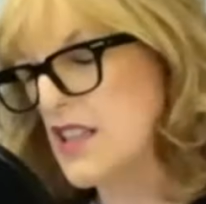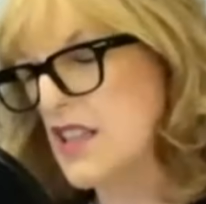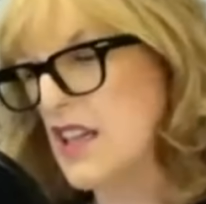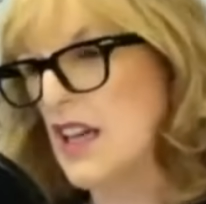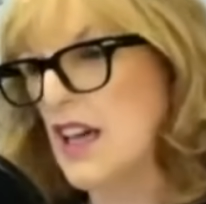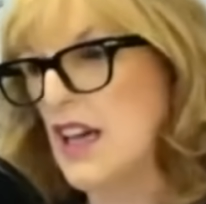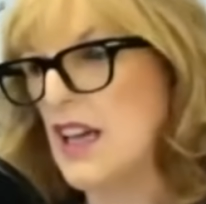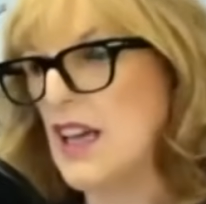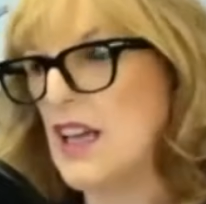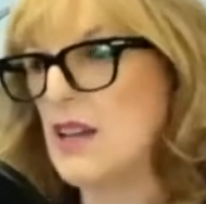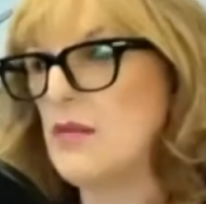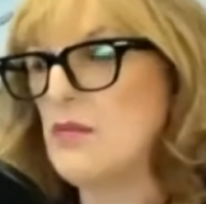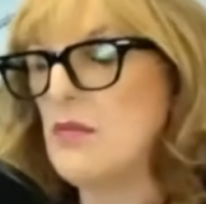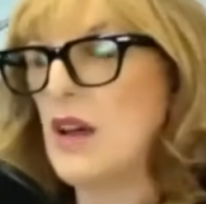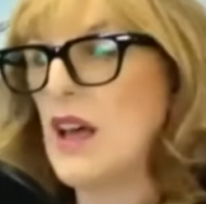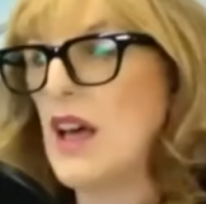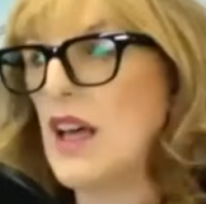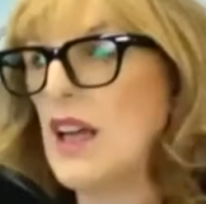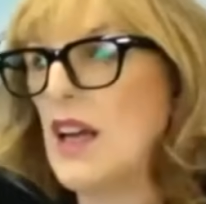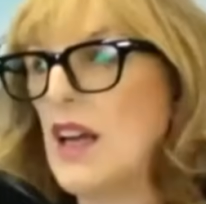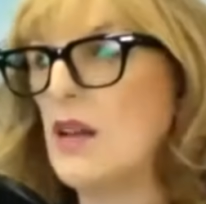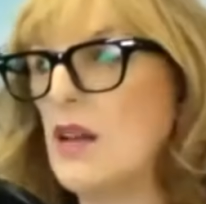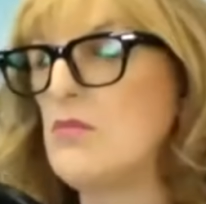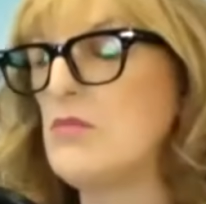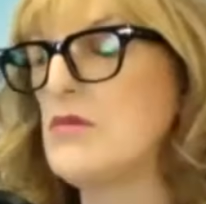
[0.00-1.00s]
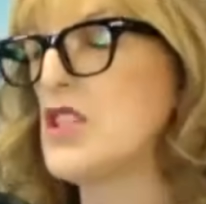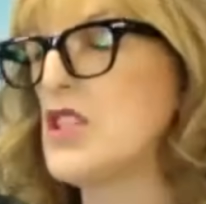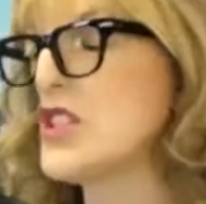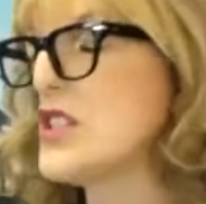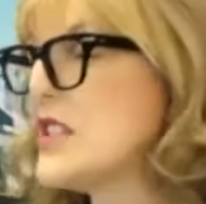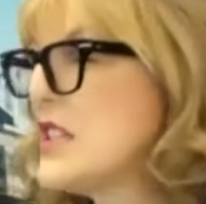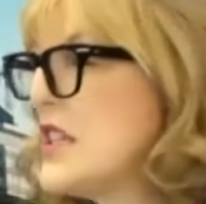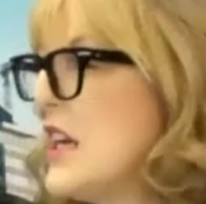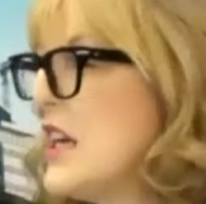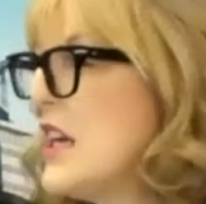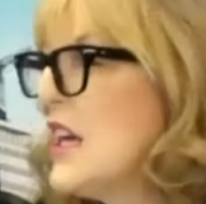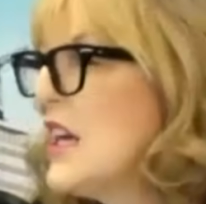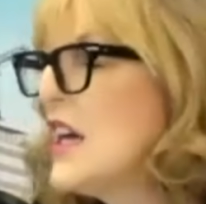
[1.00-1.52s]
And I'm
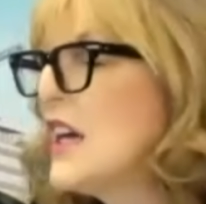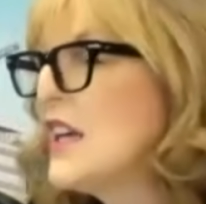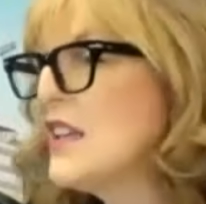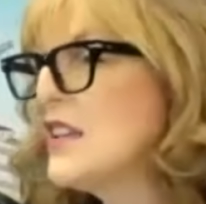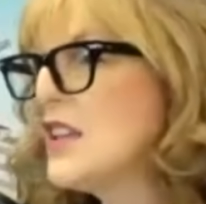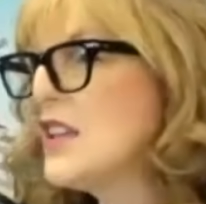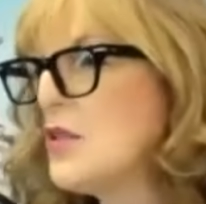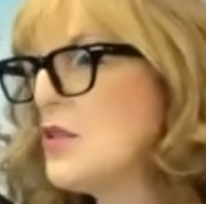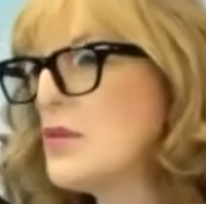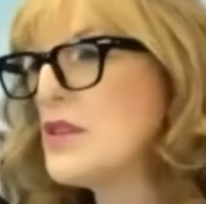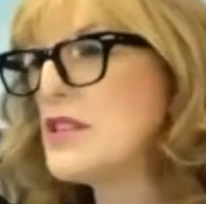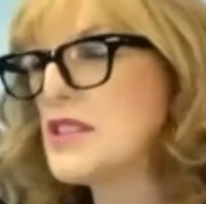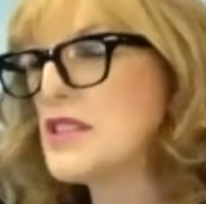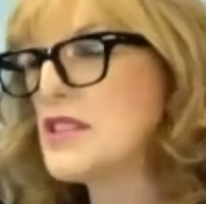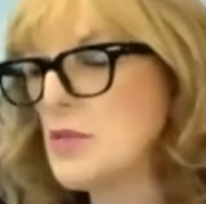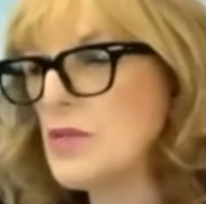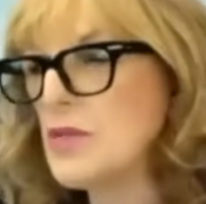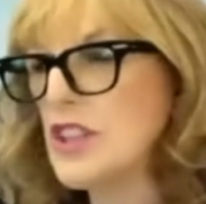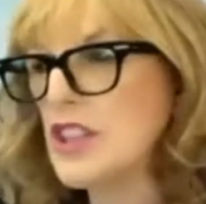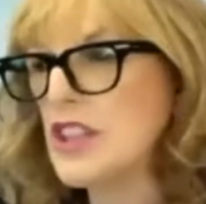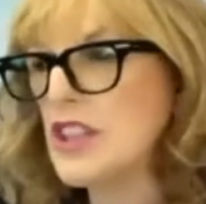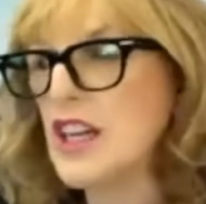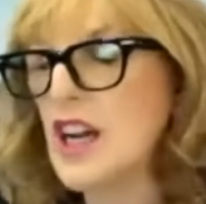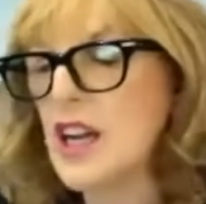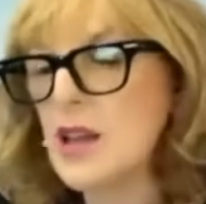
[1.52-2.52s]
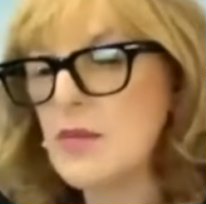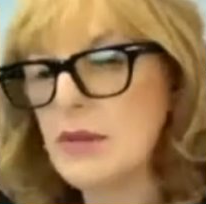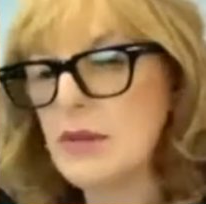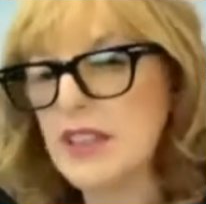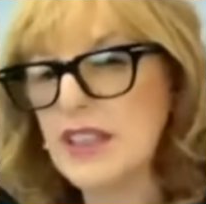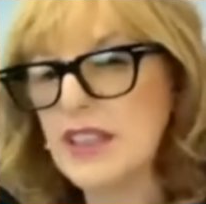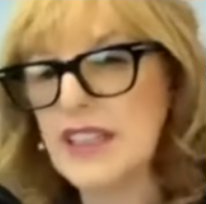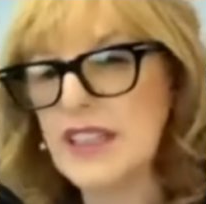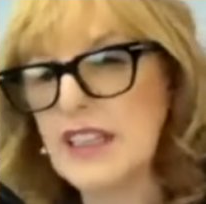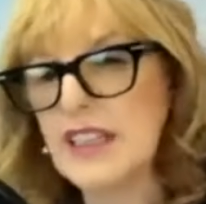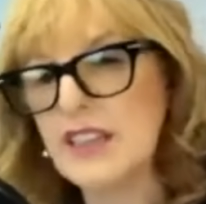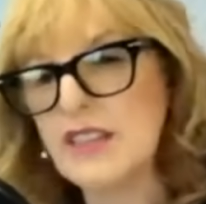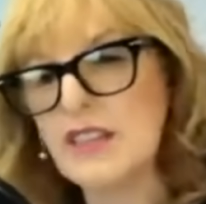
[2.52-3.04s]
just, it's something that I'm
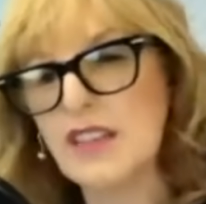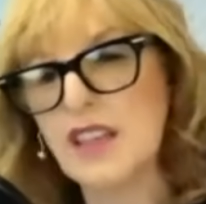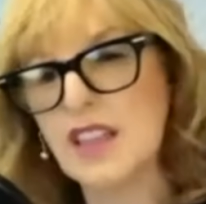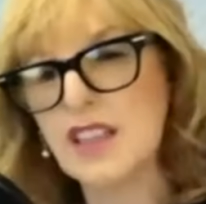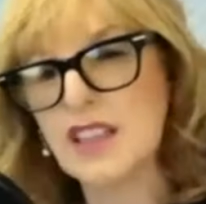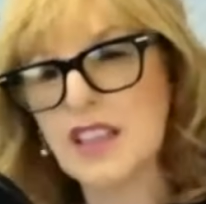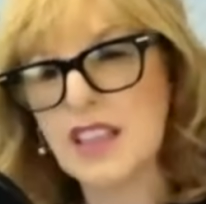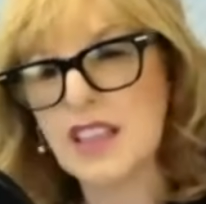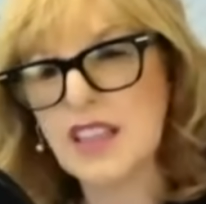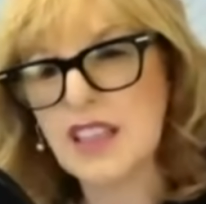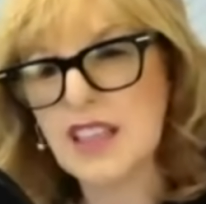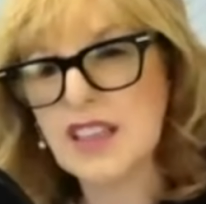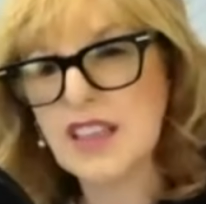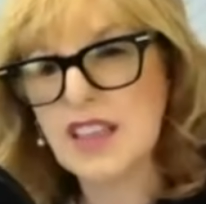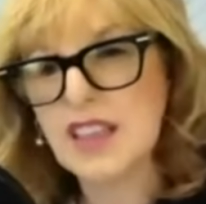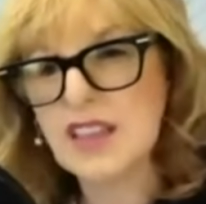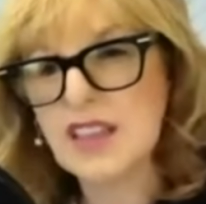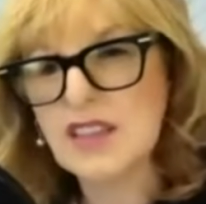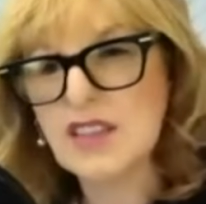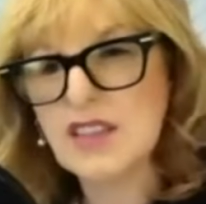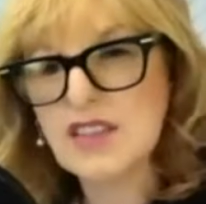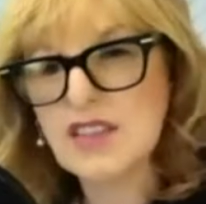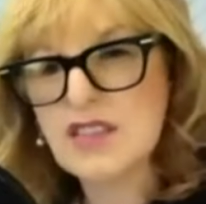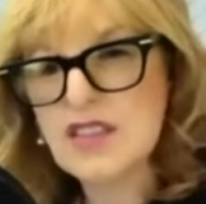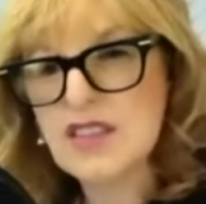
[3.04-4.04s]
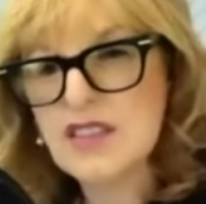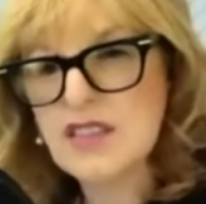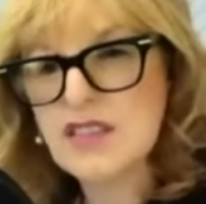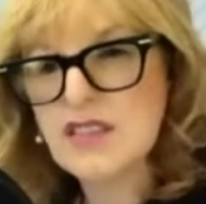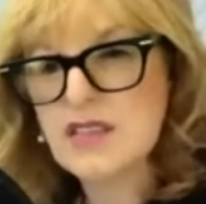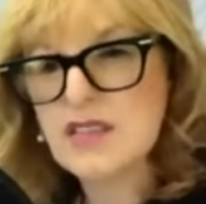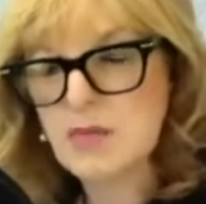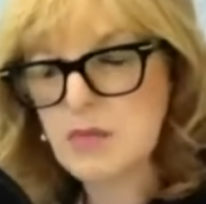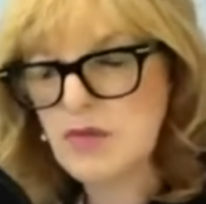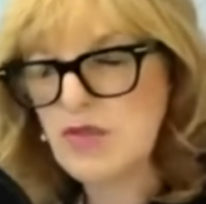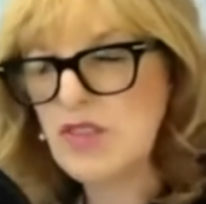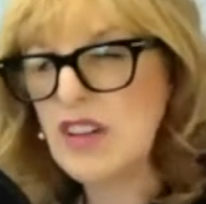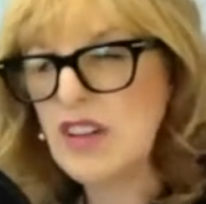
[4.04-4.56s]
unclear on, and I think there's
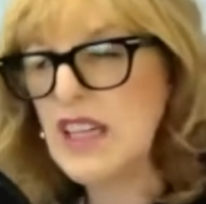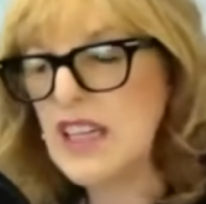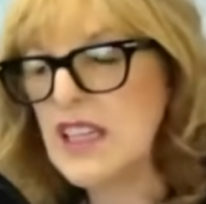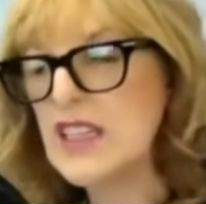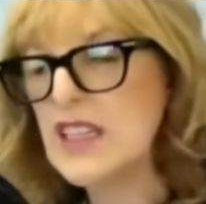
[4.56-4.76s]
some really